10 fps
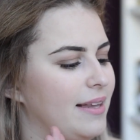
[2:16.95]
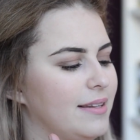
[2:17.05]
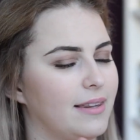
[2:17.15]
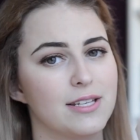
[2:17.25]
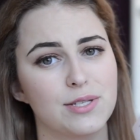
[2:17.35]

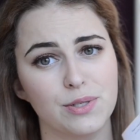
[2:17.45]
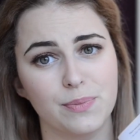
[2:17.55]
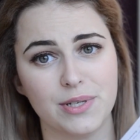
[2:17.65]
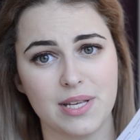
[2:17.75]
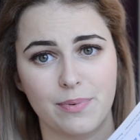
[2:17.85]
and these 2
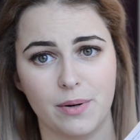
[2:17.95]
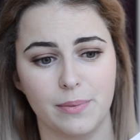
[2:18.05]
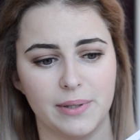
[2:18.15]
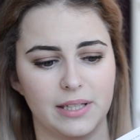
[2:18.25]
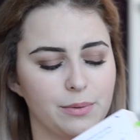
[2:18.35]
books are
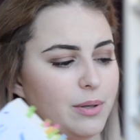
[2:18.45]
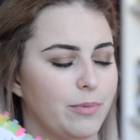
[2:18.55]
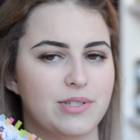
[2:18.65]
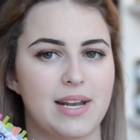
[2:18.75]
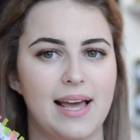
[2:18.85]
probably the only
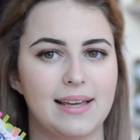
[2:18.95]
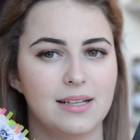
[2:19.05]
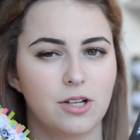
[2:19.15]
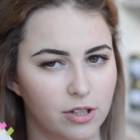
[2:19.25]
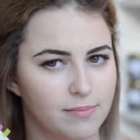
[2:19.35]
books that I
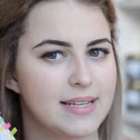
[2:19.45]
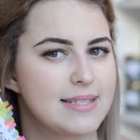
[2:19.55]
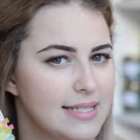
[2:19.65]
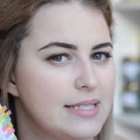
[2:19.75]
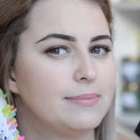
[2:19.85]
got my
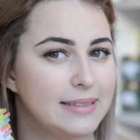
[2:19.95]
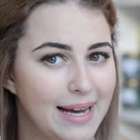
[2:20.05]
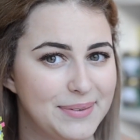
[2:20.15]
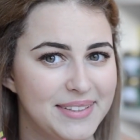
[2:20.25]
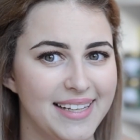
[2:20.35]
system
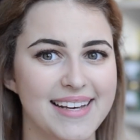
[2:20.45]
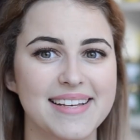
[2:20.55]
down.